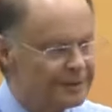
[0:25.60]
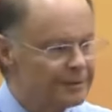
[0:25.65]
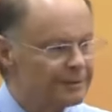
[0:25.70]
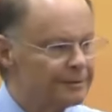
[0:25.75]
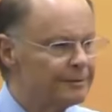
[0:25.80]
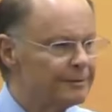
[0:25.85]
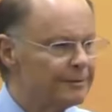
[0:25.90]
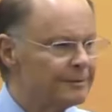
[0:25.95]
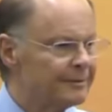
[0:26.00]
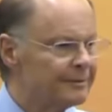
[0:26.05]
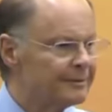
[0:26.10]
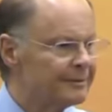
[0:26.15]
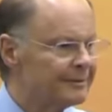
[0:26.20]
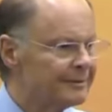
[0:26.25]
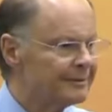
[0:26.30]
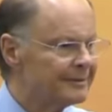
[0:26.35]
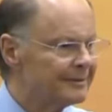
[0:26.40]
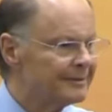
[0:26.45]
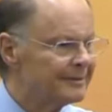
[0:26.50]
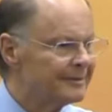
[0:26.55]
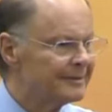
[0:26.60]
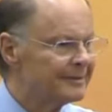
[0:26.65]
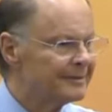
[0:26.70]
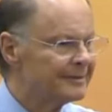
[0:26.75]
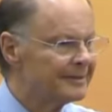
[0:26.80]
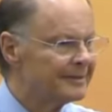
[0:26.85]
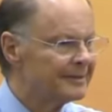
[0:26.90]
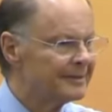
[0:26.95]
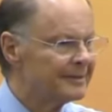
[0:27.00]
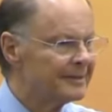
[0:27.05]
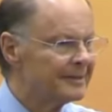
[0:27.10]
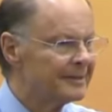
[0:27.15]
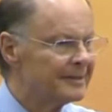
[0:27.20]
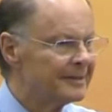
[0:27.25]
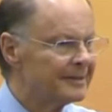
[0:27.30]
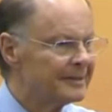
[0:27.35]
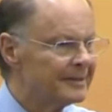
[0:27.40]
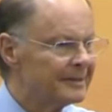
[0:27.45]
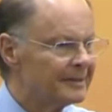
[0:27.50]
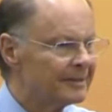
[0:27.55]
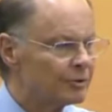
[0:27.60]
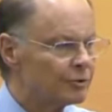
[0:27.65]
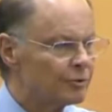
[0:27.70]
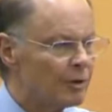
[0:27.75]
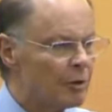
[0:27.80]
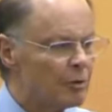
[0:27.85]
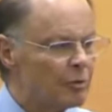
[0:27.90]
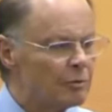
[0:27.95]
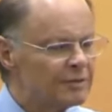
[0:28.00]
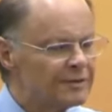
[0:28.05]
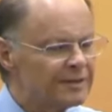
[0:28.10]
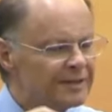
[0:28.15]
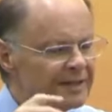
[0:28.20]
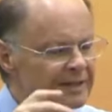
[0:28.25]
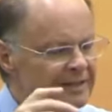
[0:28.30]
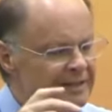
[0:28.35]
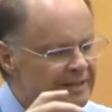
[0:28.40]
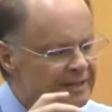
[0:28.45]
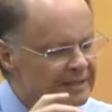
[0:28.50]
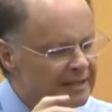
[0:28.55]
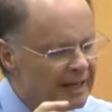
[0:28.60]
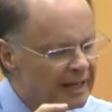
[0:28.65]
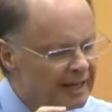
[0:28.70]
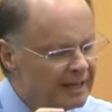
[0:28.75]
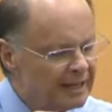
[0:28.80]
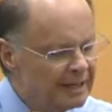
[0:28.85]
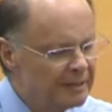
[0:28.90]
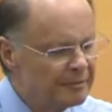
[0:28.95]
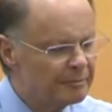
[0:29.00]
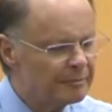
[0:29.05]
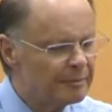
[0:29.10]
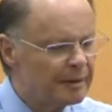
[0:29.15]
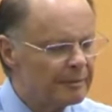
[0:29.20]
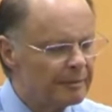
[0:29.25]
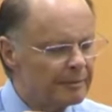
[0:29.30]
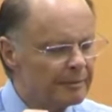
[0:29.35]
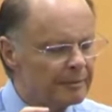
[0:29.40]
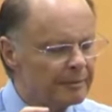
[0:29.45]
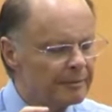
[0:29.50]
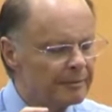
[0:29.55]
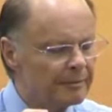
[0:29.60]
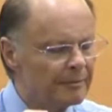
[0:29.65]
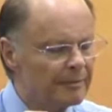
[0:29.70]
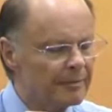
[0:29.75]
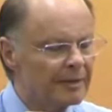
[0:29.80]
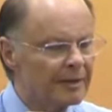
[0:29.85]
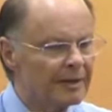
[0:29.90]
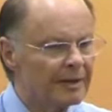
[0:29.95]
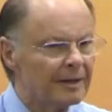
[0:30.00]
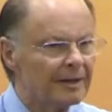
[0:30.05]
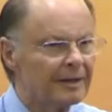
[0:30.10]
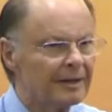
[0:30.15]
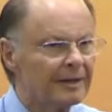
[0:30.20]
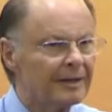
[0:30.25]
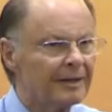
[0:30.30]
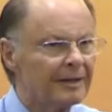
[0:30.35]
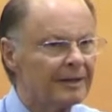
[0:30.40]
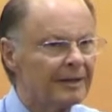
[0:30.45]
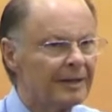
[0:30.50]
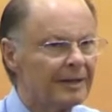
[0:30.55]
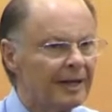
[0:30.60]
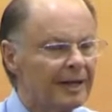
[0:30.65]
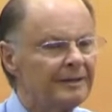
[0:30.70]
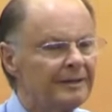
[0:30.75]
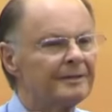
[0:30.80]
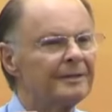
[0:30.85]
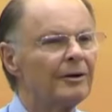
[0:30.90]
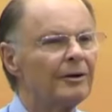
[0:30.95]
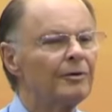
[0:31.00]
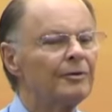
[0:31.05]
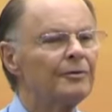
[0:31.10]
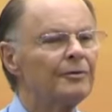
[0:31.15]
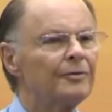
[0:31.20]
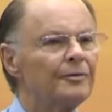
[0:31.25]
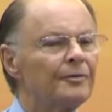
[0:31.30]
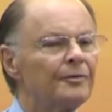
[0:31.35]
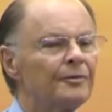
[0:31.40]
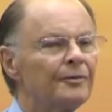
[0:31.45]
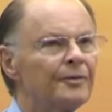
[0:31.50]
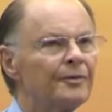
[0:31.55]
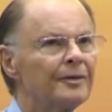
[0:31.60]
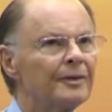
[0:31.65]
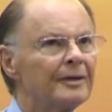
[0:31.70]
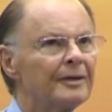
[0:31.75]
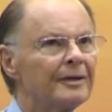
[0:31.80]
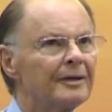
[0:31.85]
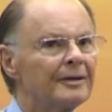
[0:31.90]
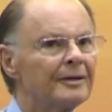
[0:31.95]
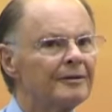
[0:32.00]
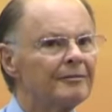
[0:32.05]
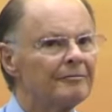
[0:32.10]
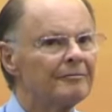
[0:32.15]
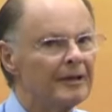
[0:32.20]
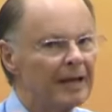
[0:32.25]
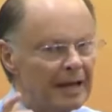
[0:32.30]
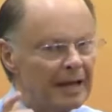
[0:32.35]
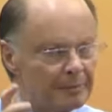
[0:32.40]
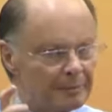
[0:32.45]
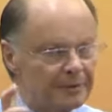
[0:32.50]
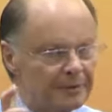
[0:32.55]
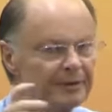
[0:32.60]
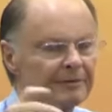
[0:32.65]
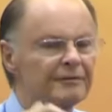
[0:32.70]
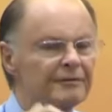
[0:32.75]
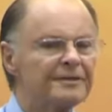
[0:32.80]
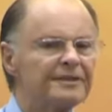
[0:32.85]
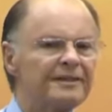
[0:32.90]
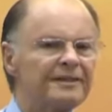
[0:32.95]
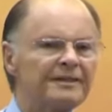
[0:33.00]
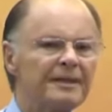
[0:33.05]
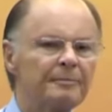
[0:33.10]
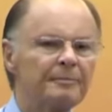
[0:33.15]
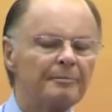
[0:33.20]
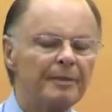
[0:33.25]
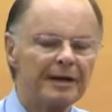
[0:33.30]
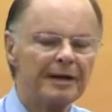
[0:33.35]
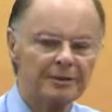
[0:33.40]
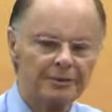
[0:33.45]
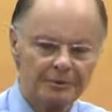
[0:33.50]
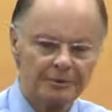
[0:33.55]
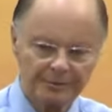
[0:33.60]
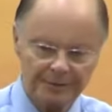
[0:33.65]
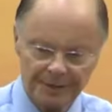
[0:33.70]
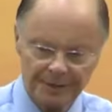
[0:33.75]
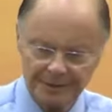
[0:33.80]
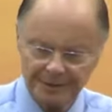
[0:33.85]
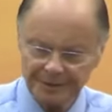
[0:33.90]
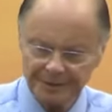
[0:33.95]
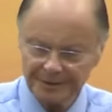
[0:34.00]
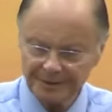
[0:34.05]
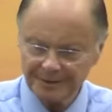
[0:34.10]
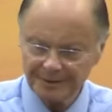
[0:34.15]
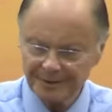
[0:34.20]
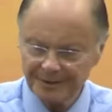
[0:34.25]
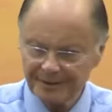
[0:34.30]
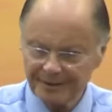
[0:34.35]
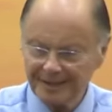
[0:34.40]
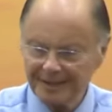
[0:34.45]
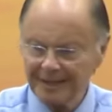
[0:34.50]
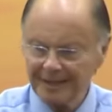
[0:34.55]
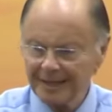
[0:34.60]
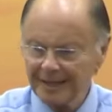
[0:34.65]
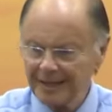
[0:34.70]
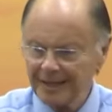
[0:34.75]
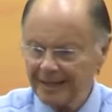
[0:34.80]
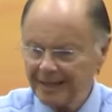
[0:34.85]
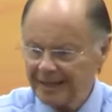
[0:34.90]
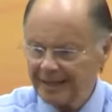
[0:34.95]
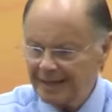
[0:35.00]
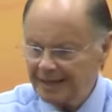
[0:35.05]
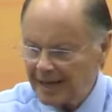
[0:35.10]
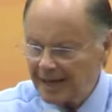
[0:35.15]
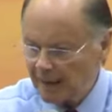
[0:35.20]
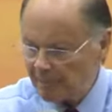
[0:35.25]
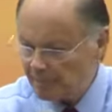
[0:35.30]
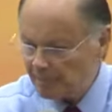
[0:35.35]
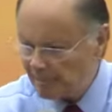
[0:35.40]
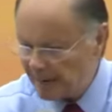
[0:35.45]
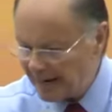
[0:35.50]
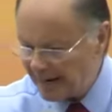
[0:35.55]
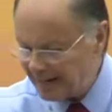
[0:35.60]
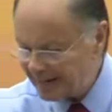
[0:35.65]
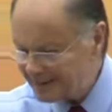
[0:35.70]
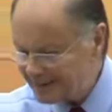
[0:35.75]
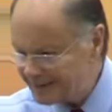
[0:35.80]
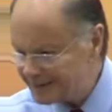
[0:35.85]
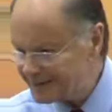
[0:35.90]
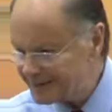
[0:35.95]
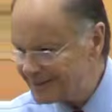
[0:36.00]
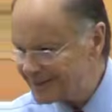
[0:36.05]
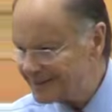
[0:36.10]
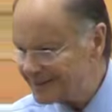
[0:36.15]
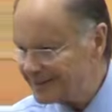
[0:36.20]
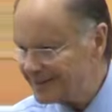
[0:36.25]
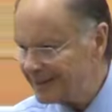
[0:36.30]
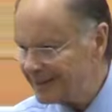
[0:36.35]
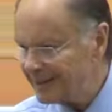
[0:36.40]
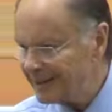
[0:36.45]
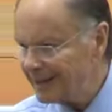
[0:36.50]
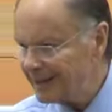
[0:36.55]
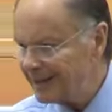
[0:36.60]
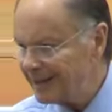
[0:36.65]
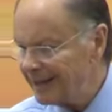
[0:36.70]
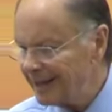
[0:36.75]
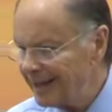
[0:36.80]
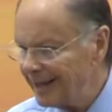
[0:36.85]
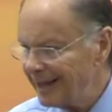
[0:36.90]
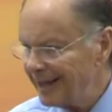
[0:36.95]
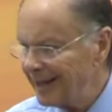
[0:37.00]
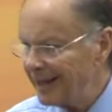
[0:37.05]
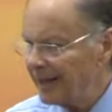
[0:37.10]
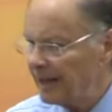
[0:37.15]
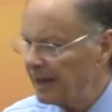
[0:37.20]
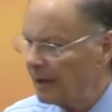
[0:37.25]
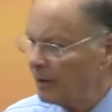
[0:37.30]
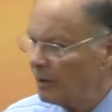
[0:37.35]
with yourself, your conscience is clear, then it's because you are at peace with God. And peace